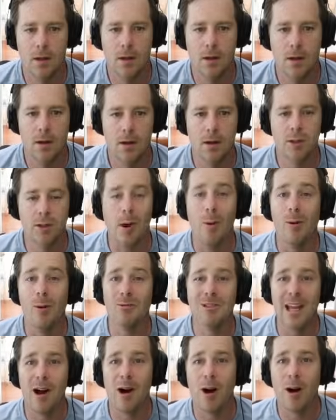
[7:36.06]
So I will
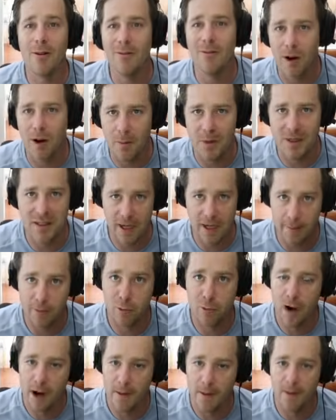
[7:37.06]
say our farm is in a
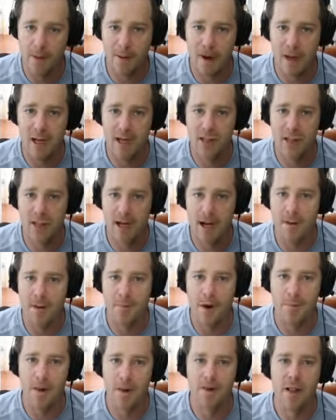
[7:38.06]
prime location, kind of
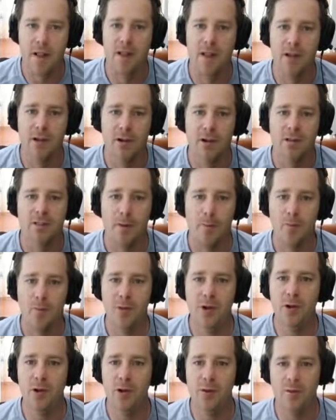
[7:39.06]
up on the hill. It's a
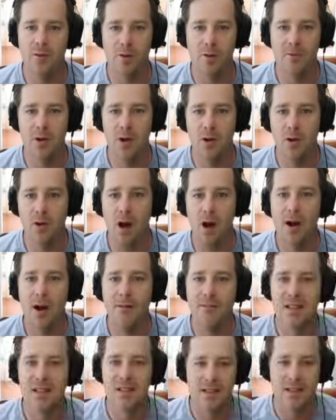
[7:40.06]
beautiful view of
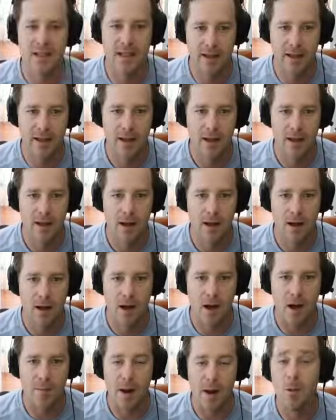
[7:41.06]
the city.
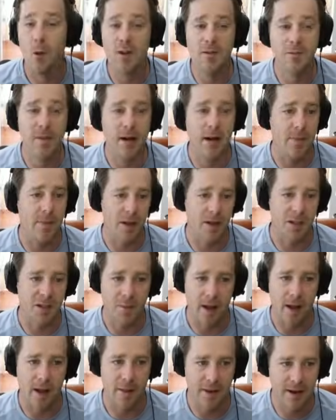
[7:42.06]
I wouldn't pick a better
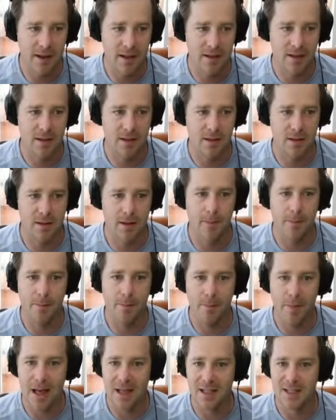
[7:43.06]
spot. I mean, this is the
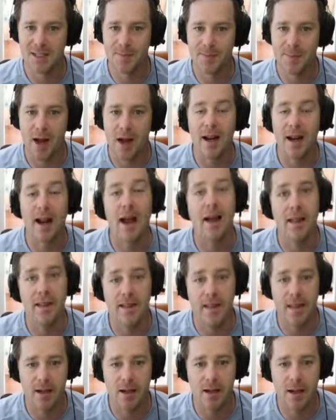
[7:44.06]
best spot I can
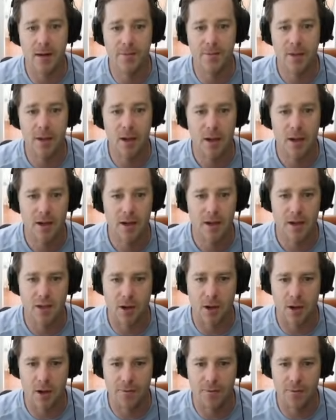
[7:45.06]
think of to
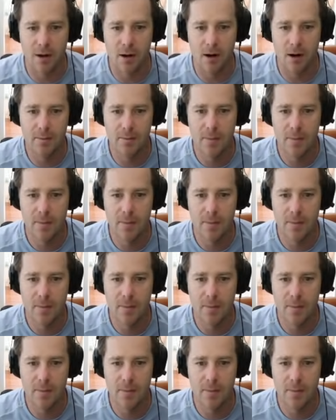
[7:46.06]
start our farm.